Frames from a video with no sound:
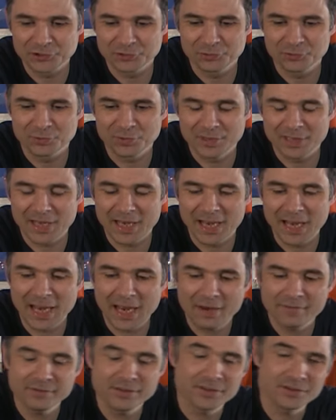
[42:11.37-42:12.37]
We
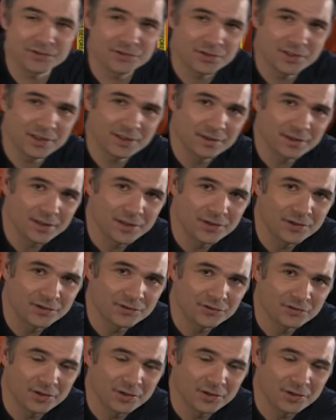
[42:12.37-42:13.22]
haven't seen those